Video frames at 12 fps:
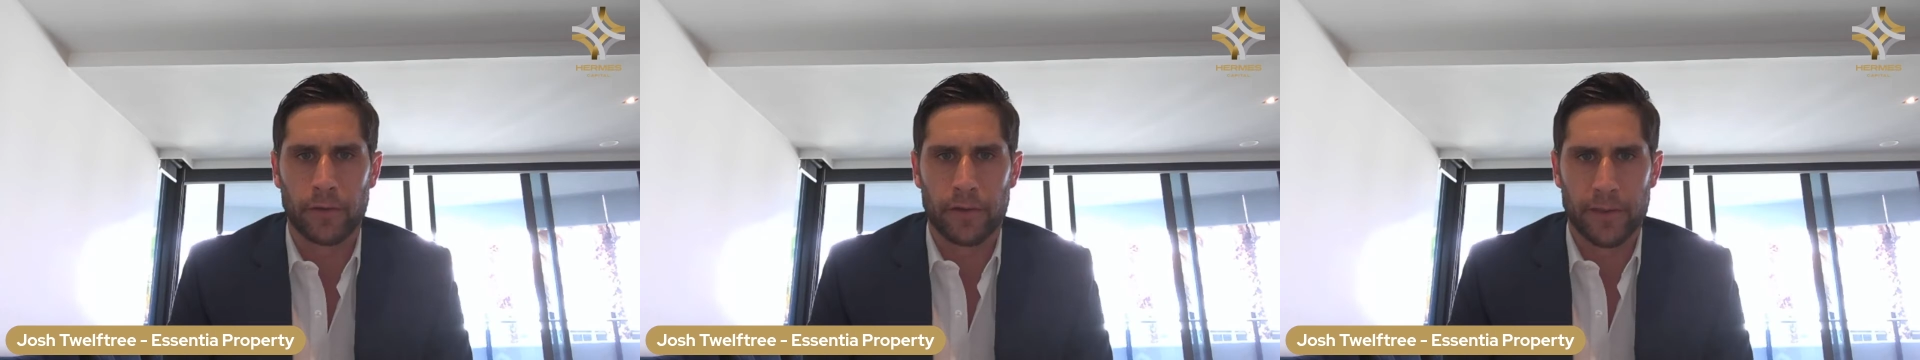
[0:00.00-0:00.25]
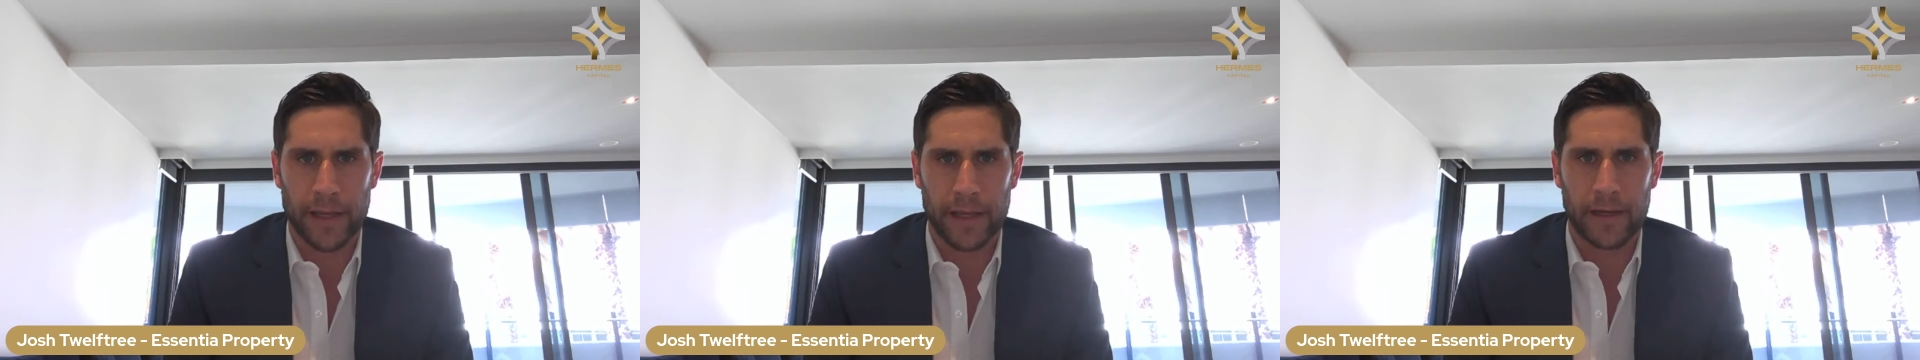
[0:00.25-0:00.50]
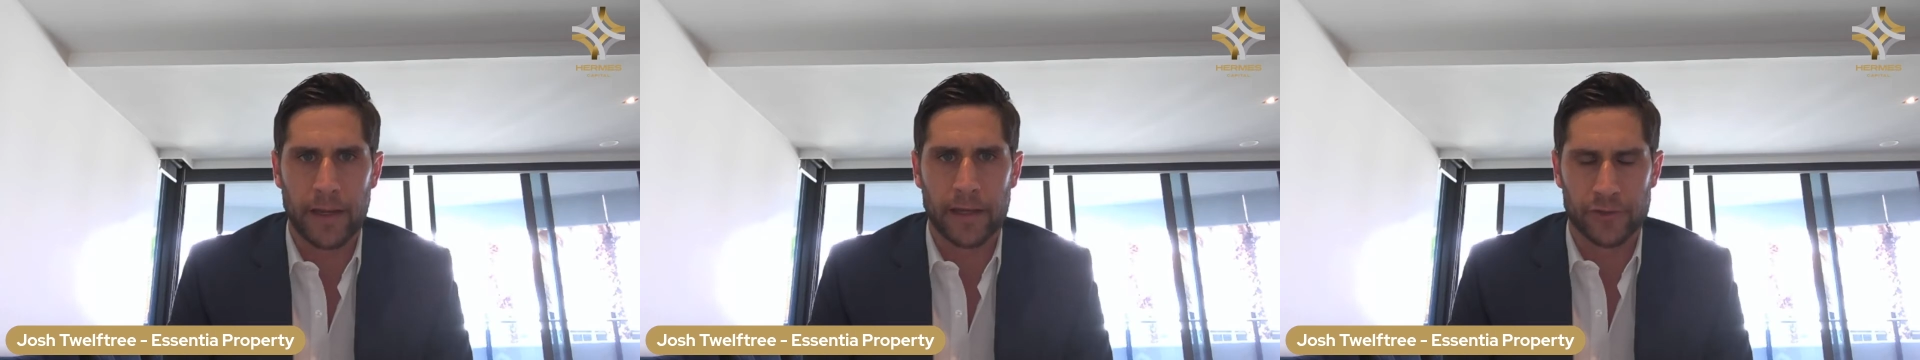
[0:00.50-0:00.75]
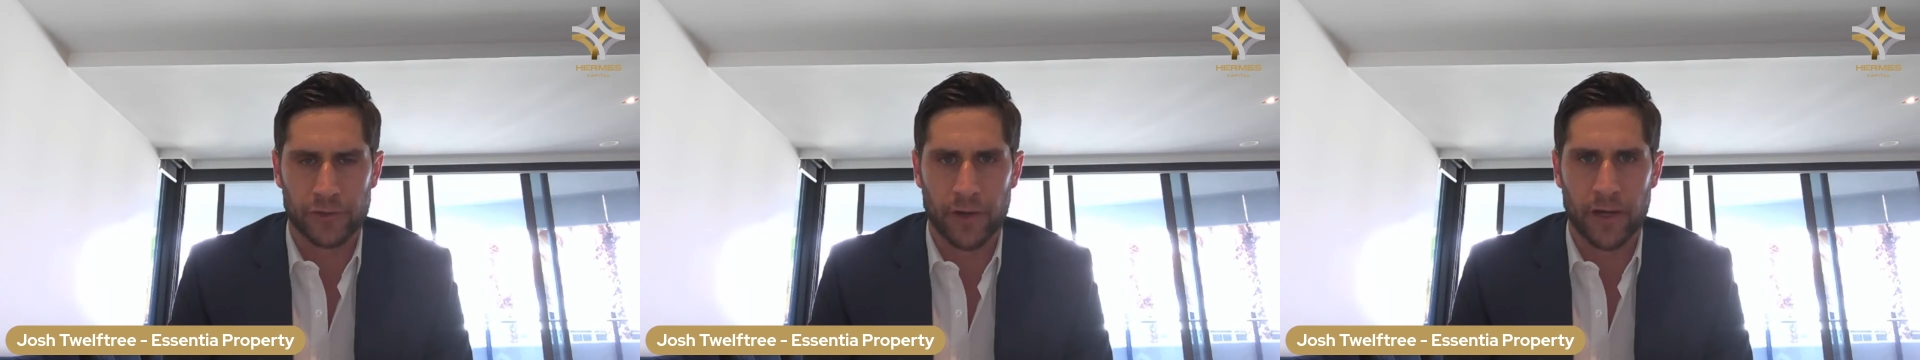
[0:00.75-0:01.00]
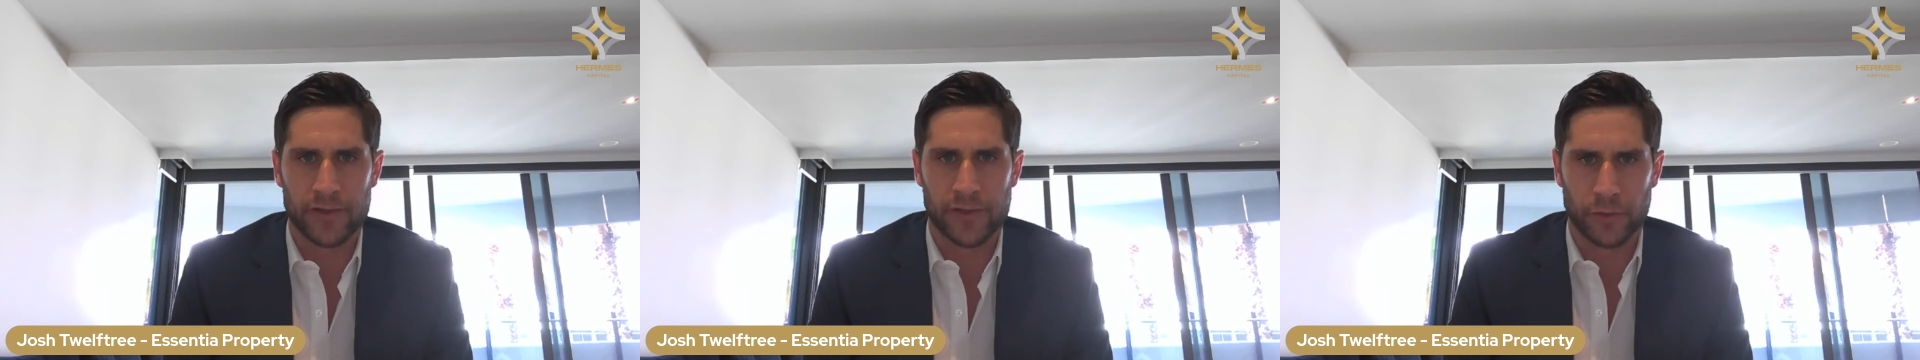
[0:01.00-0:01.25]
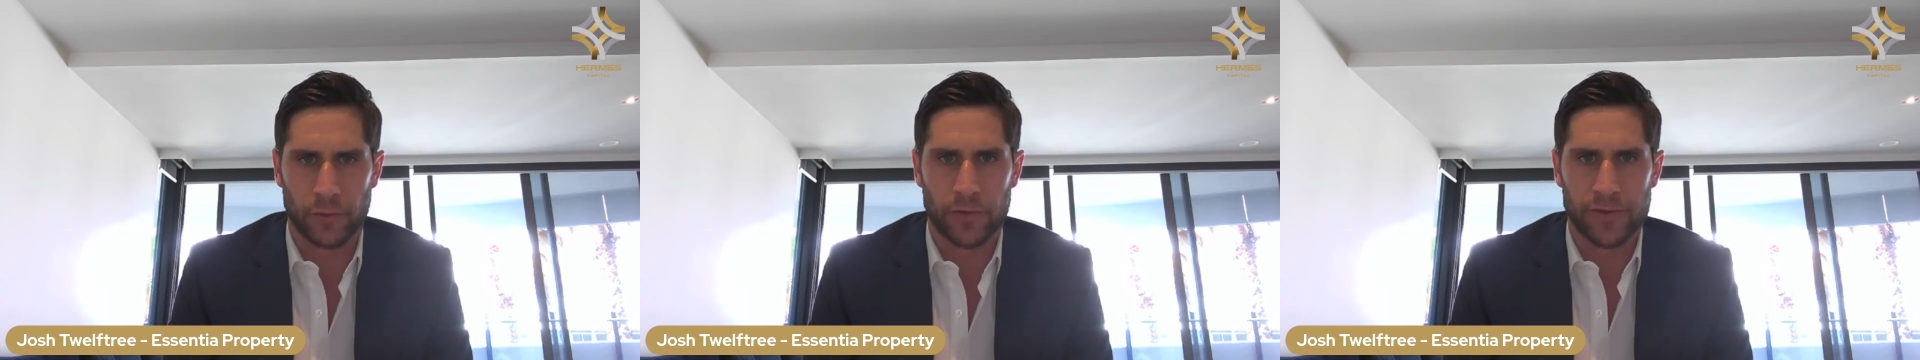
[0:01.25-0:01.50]
then and try to
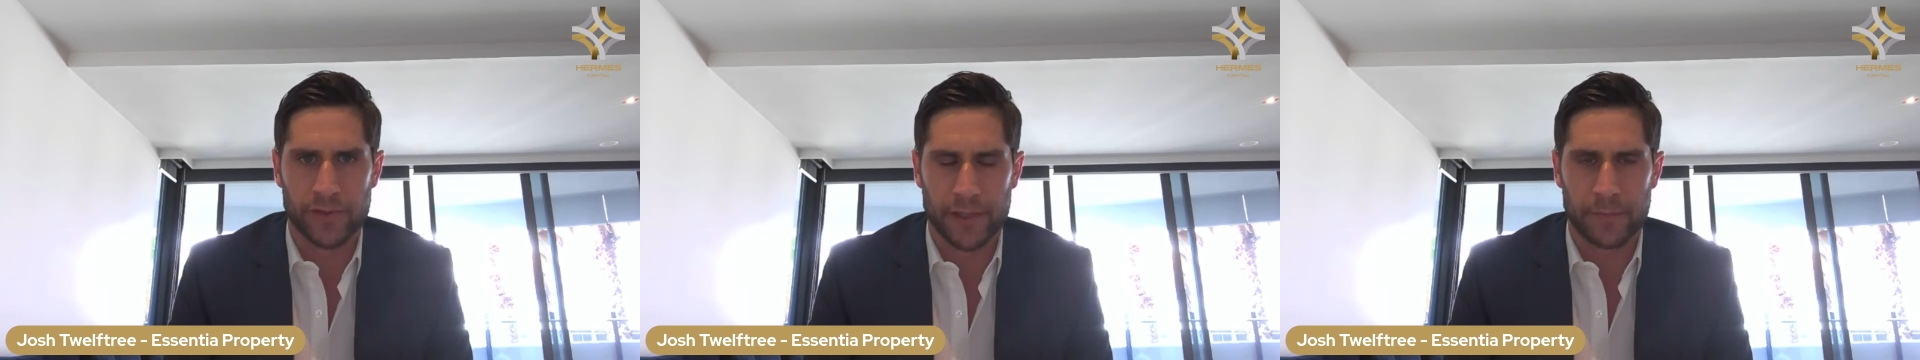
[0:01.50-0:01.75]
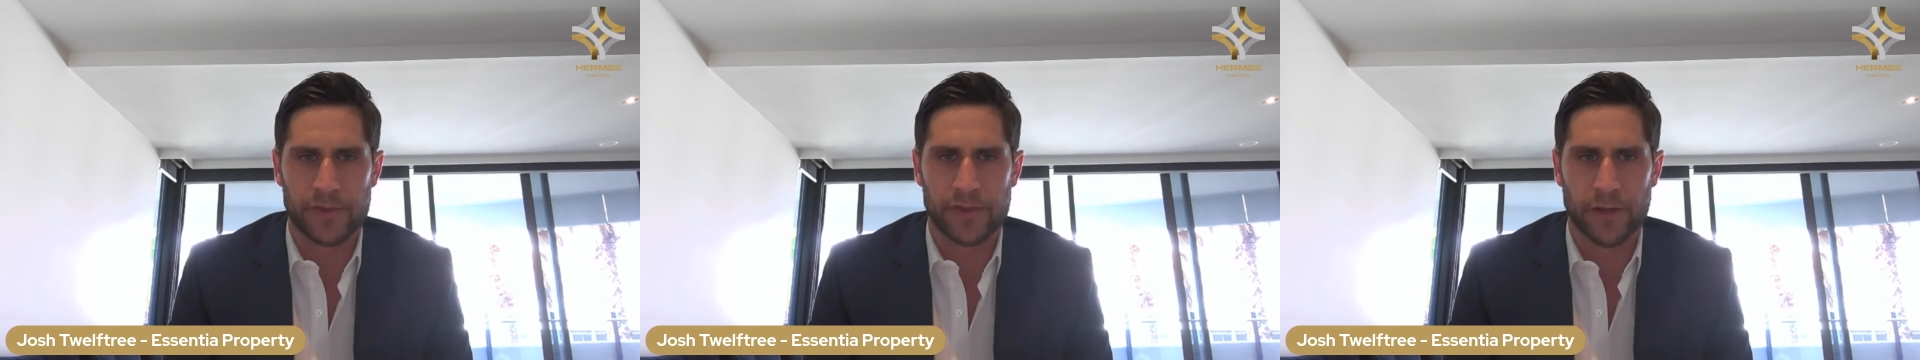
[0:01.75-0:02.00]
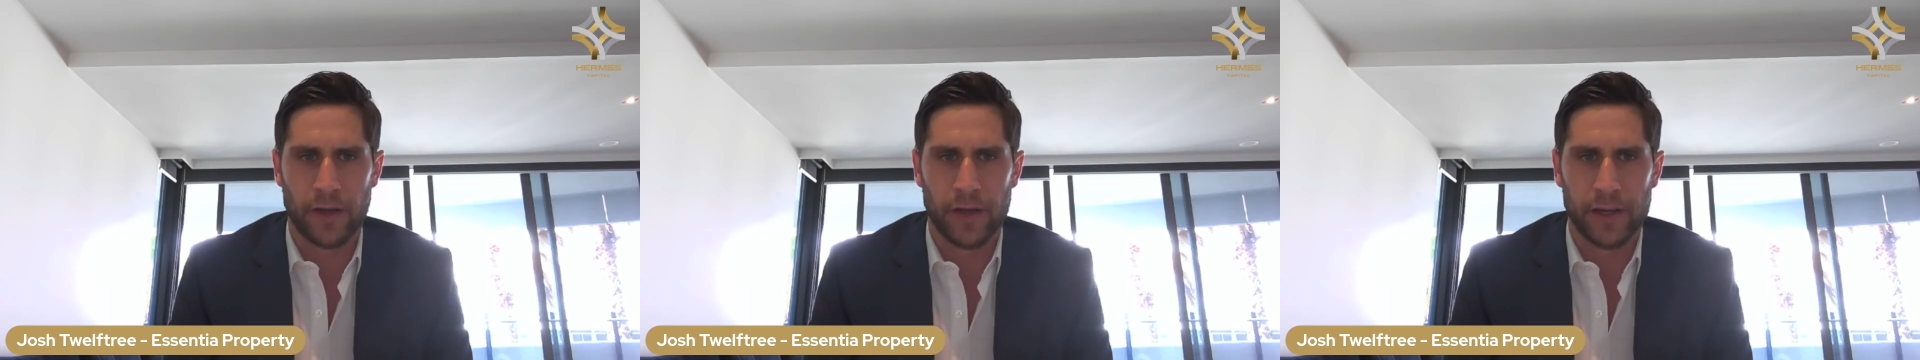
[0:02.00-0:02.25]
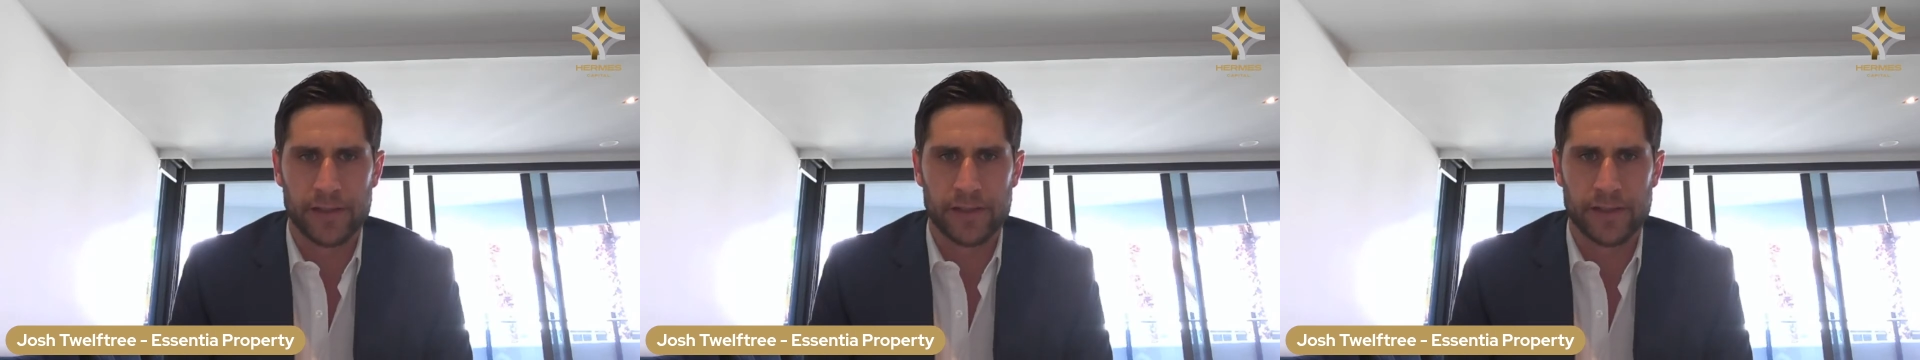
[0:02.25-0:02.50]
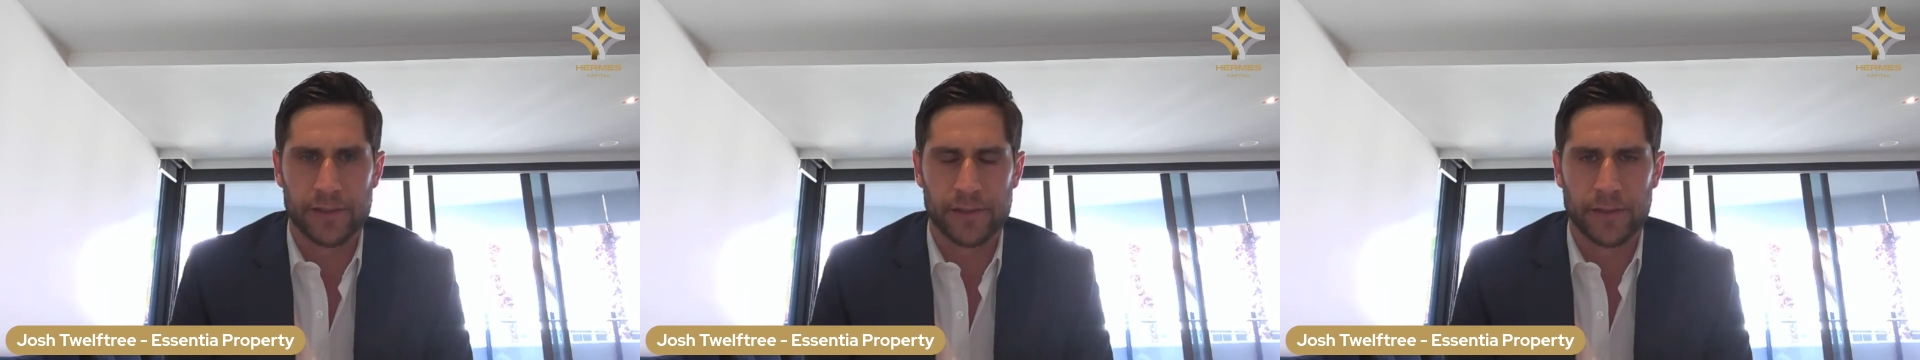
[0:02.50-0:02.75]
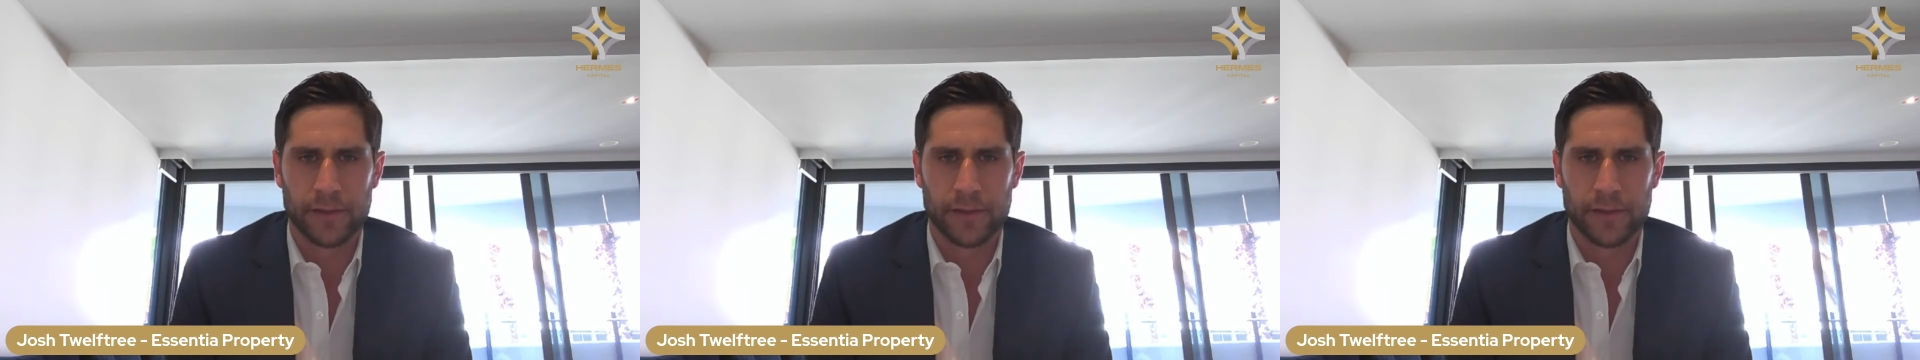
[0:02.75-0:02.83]
source them sites.